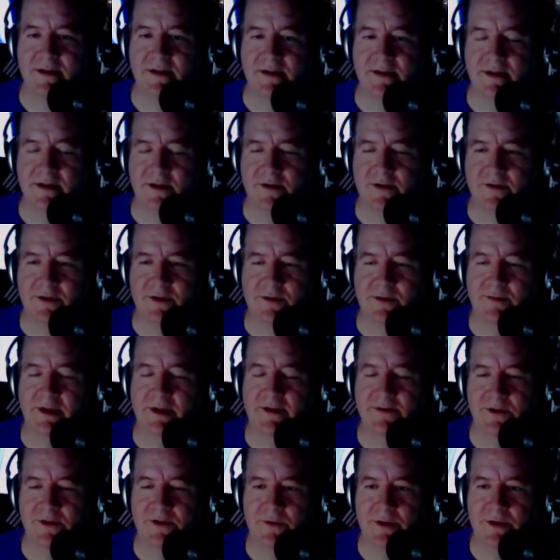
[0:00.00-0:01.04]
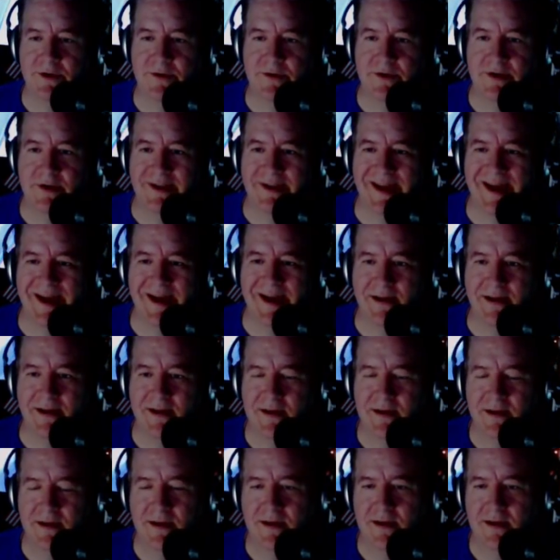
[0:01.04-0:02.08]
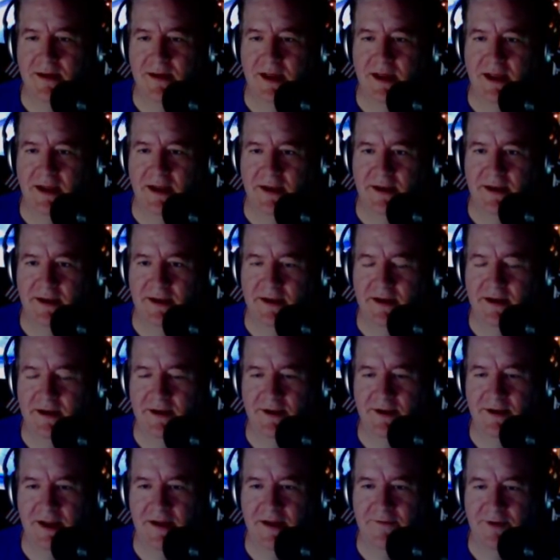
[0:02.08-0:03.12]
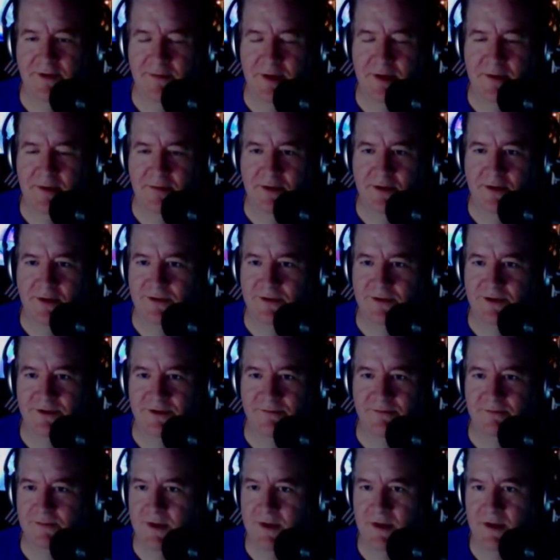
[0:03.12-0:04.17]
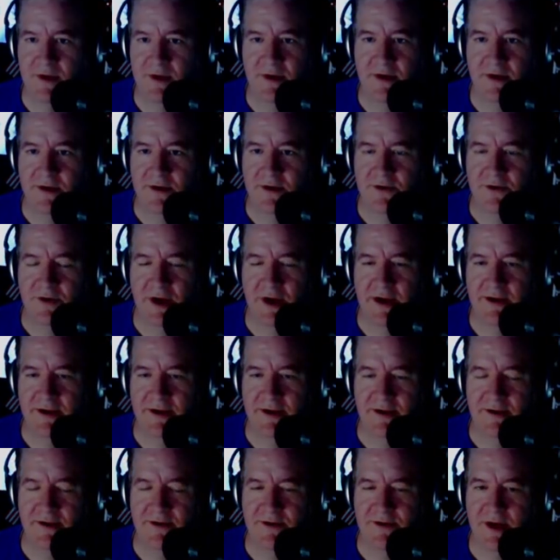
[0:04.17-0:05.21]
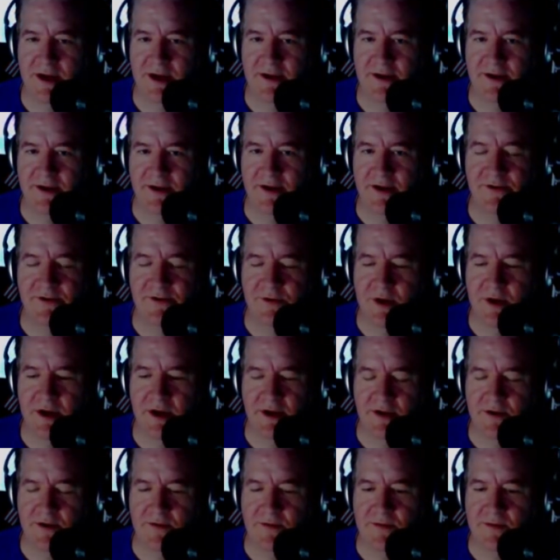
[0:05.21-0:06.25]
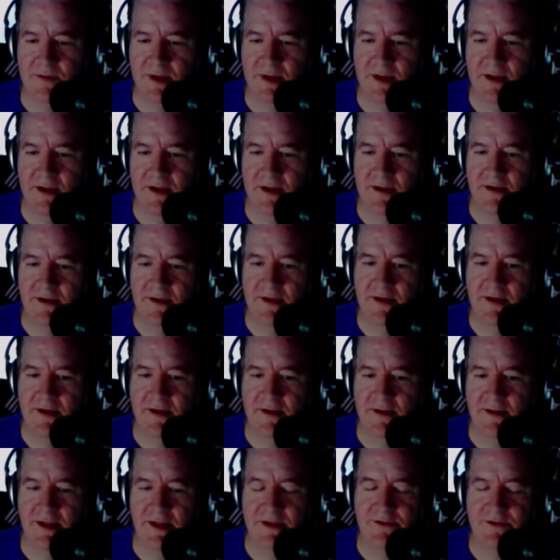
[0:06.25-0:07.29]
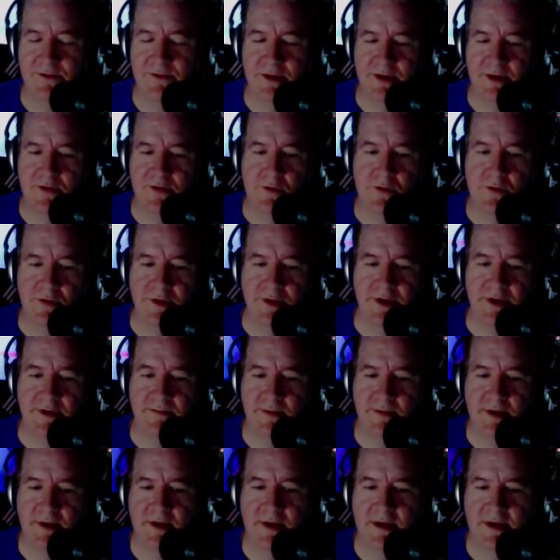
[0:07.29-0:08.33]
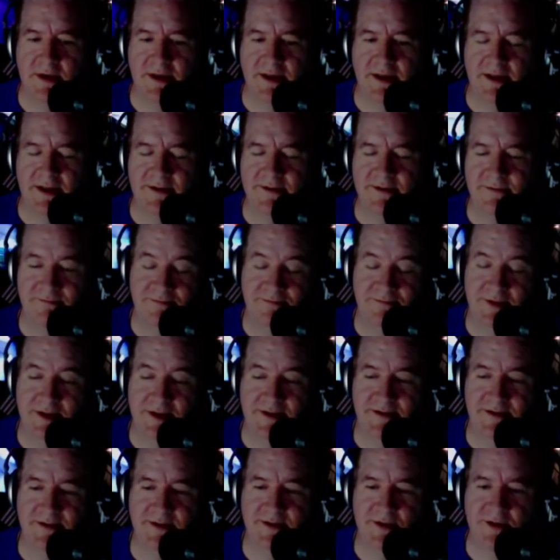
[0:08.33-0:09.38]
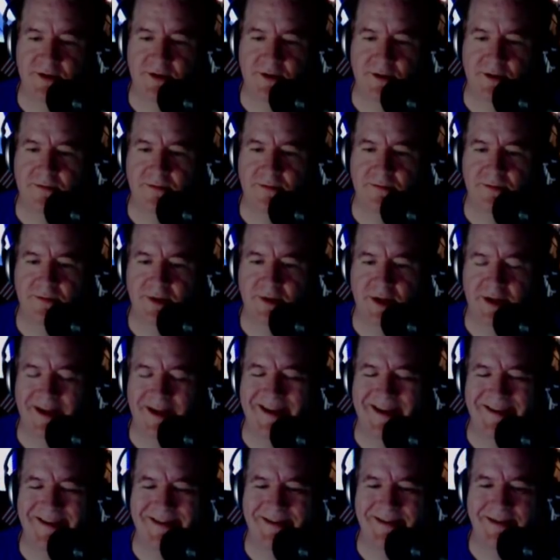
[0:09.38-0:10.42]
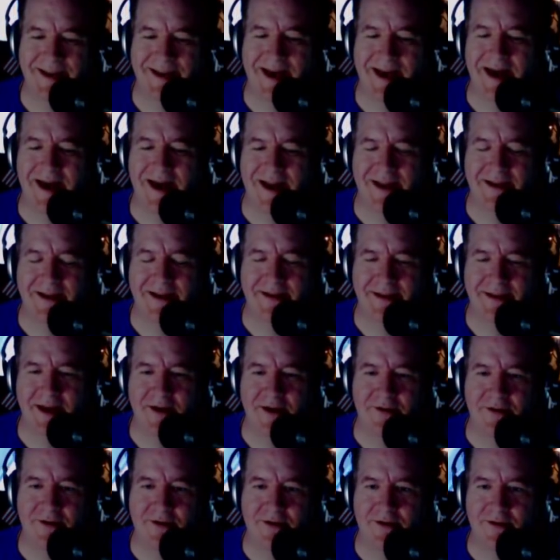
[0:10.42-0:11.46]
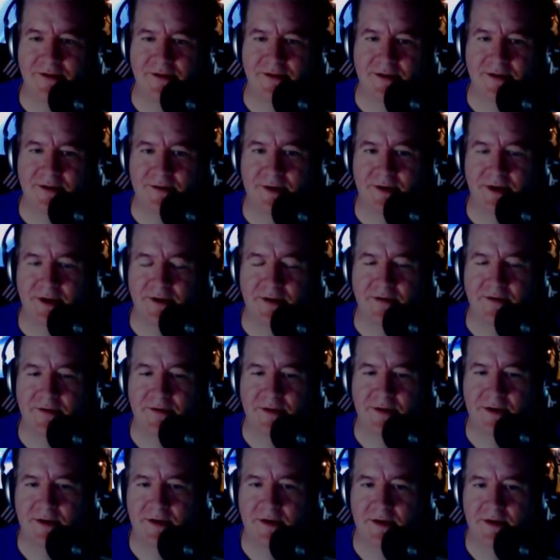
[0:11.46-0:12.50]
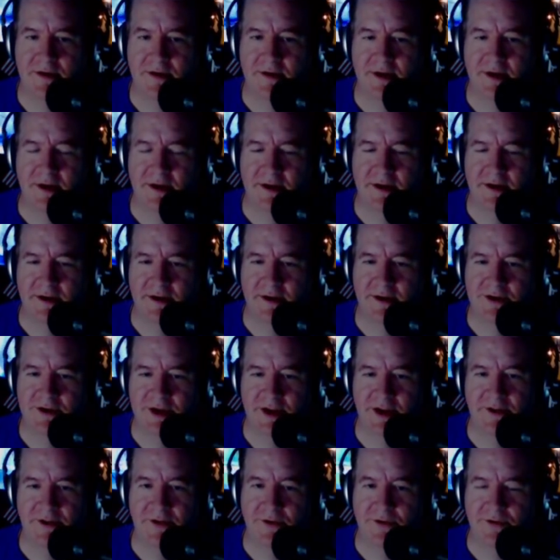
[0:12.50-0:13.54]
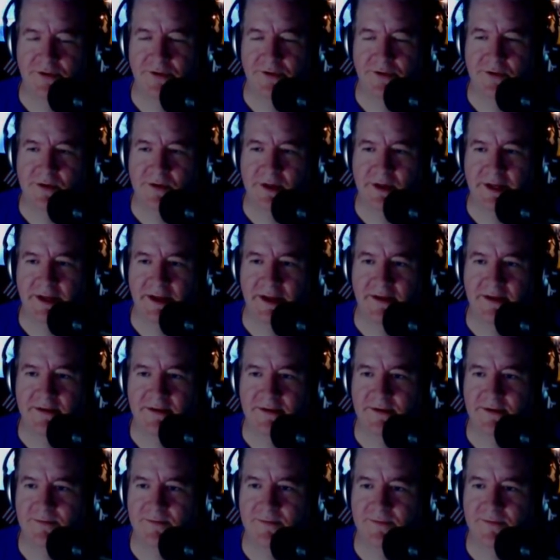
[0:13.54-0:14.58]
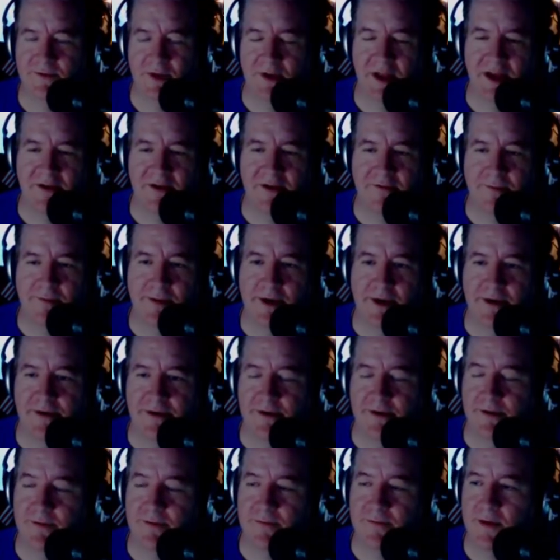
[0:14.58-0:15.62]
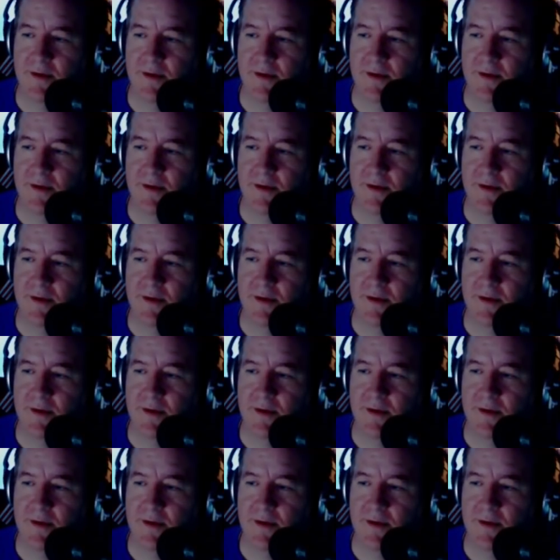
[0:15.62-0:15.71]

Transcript: you'd be so under attack and having people just trying to discredit you. And that's really cool that he's still a nice guy and down to earth and a gentle soul, I guess, for lack of a better term.